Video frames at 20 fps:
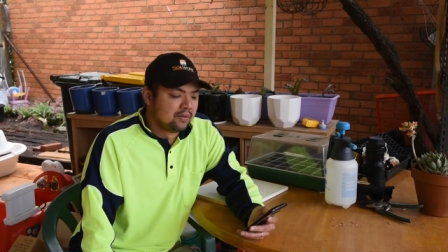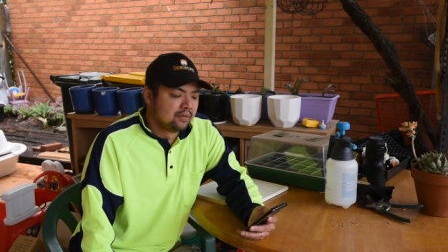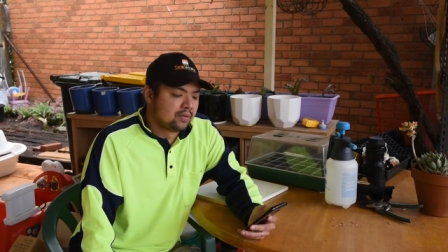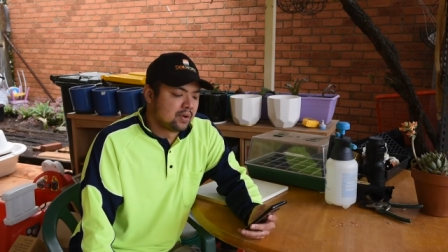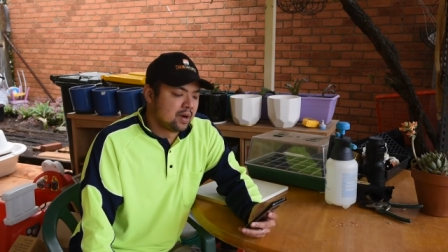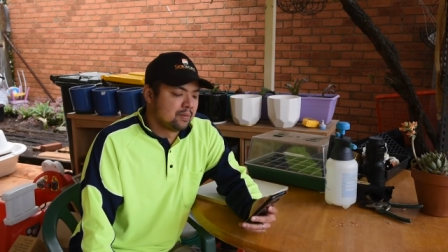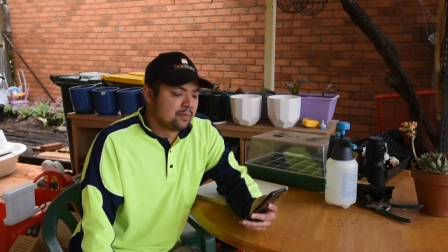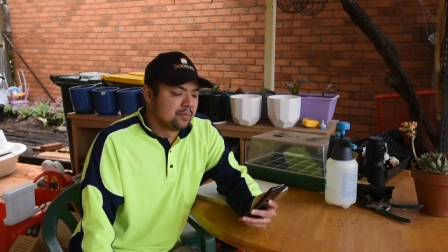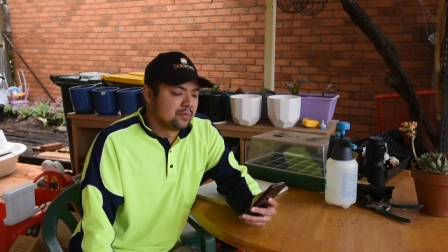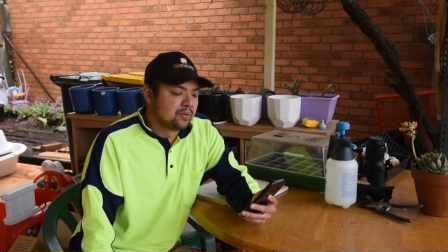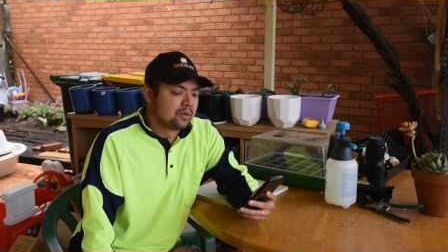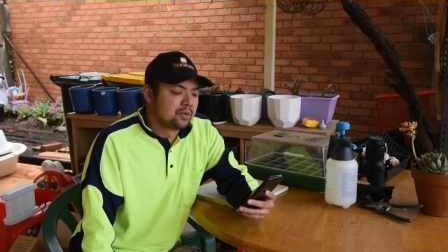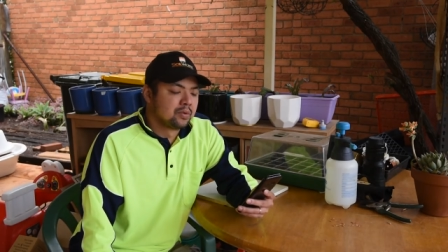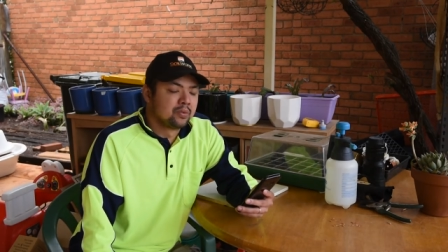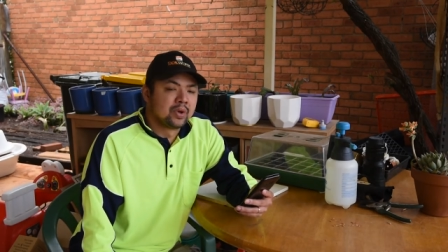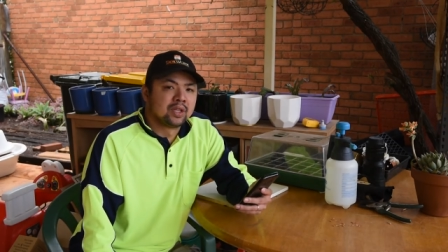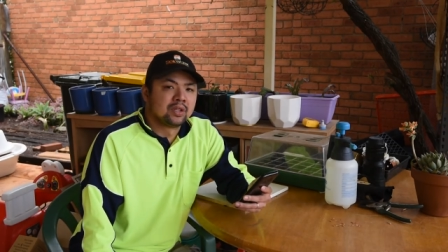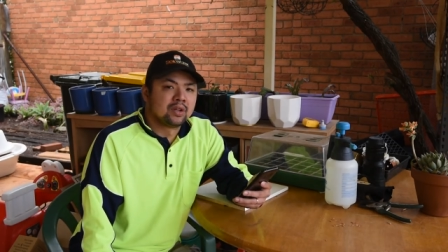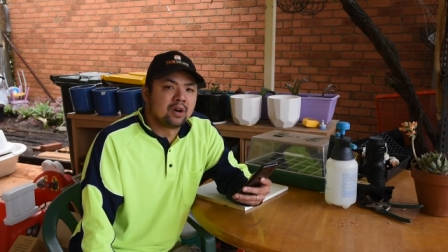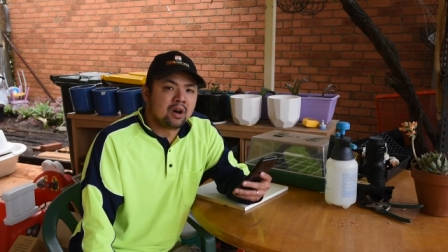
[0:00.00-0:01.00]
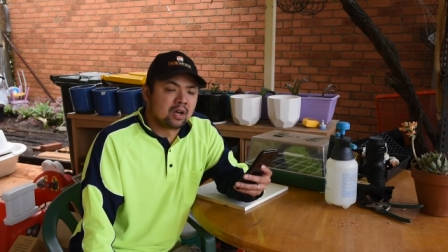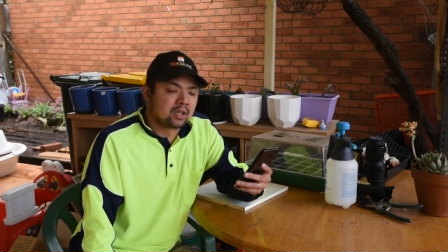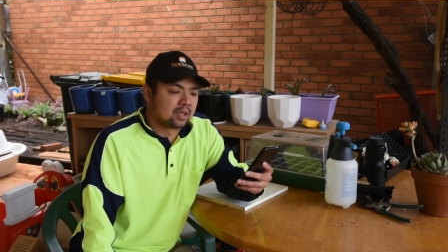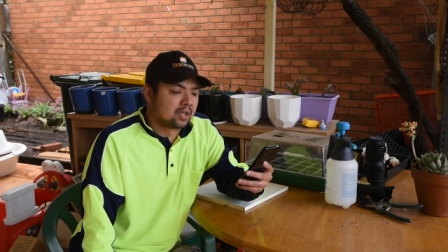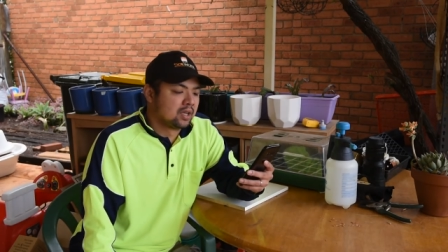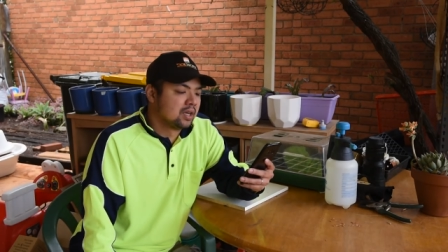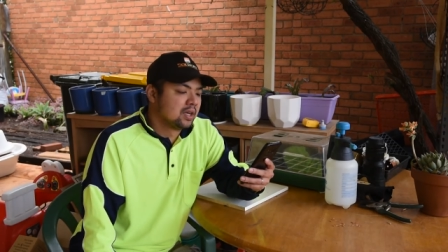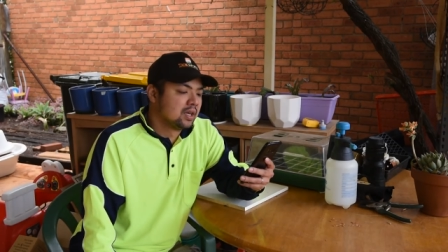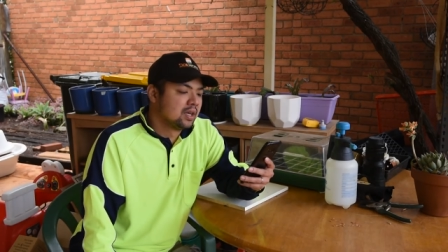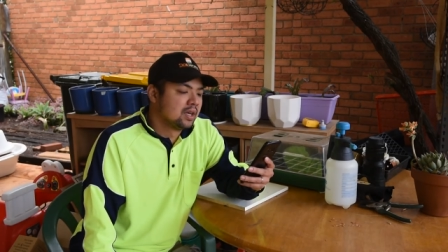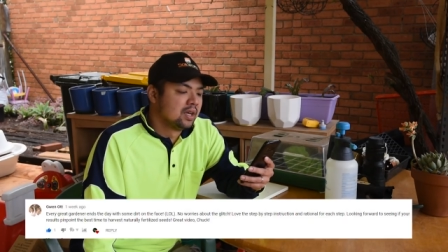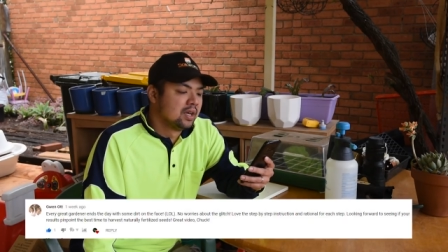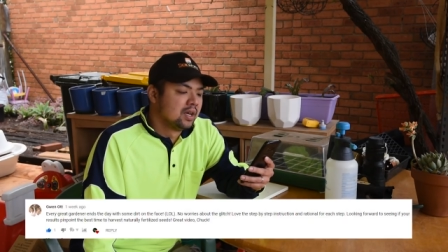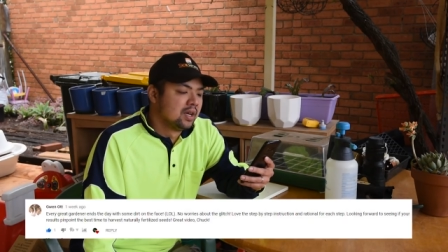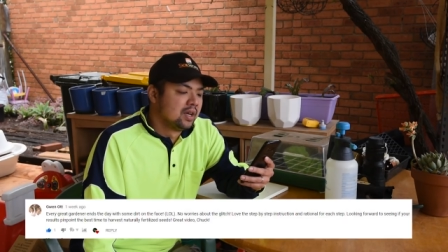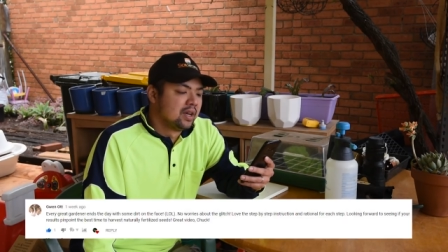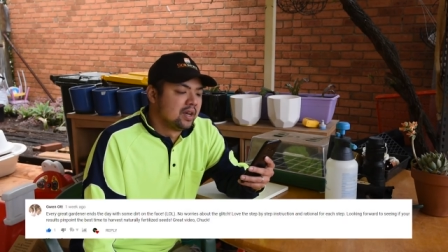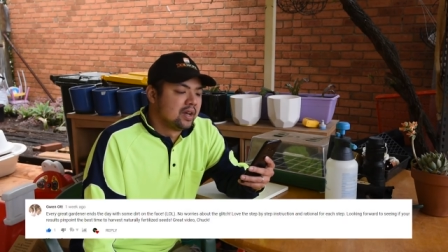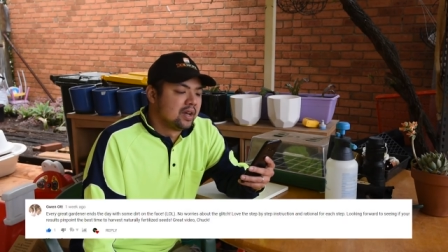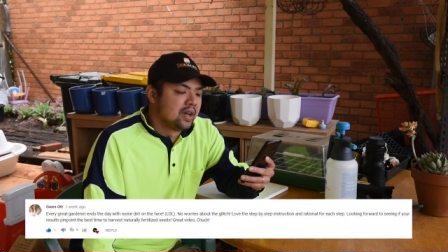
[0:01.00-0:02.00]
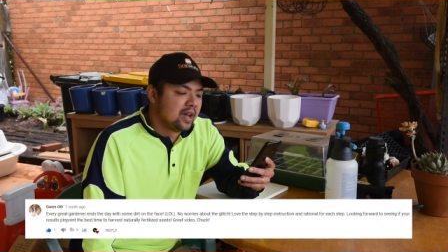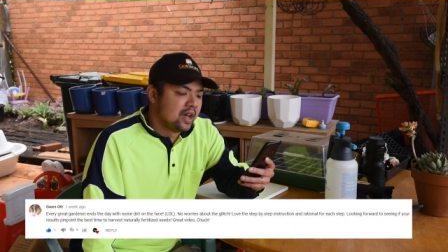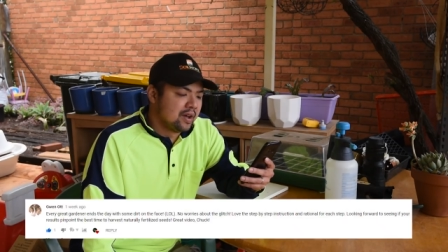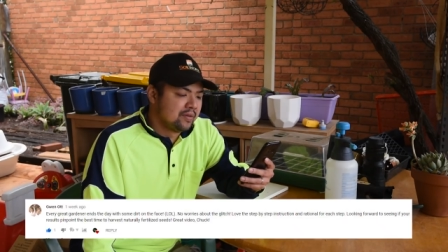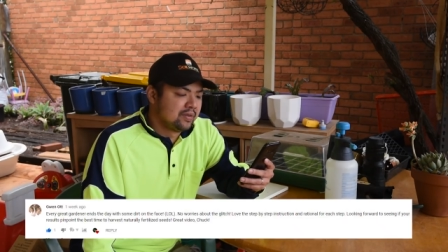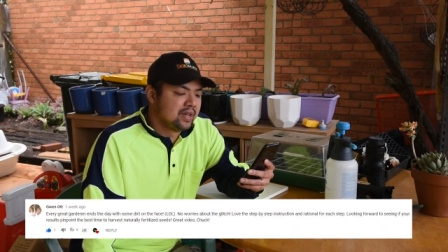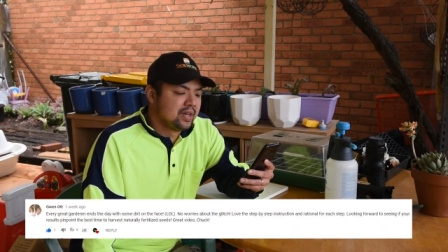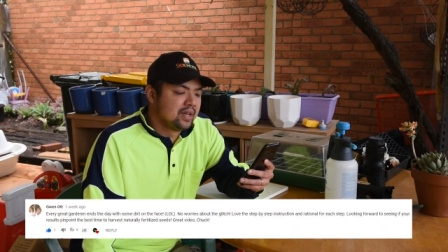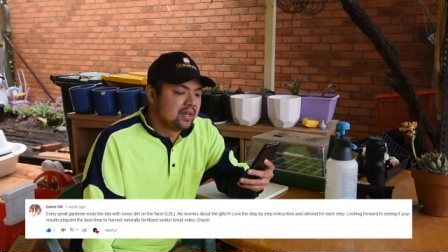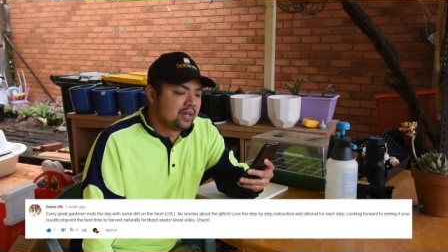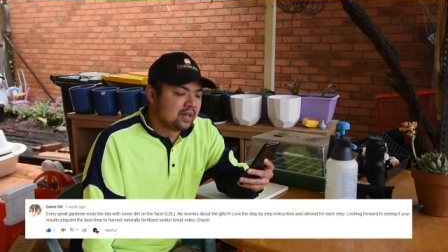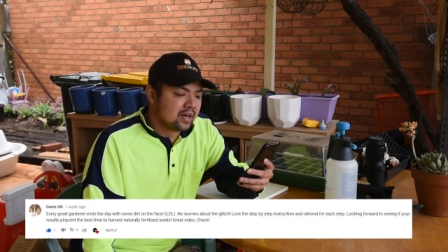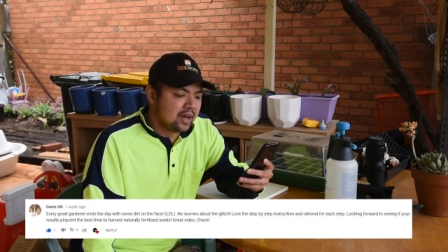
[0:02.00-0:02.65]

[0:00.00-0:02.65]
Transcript: From when up. Every